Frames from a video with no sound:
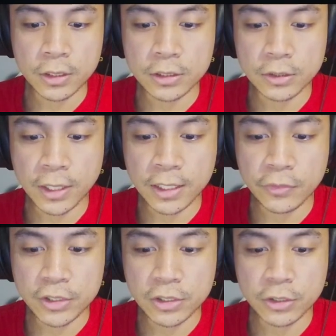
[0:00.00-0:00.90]
Until the end of
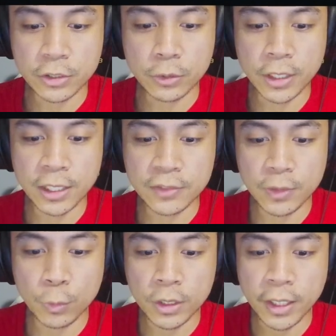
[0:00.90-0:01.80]
this turn, you can only activate
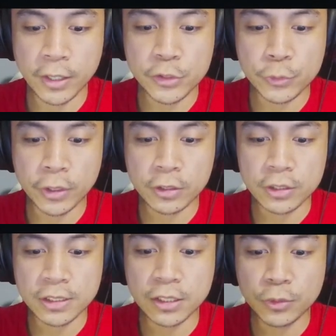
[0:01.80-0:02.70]
1 Ayers Rock
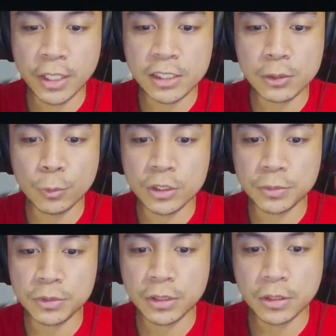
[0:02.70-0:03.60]
Sunrise once per
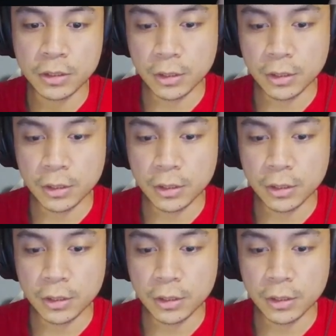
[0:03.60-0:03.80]
turn.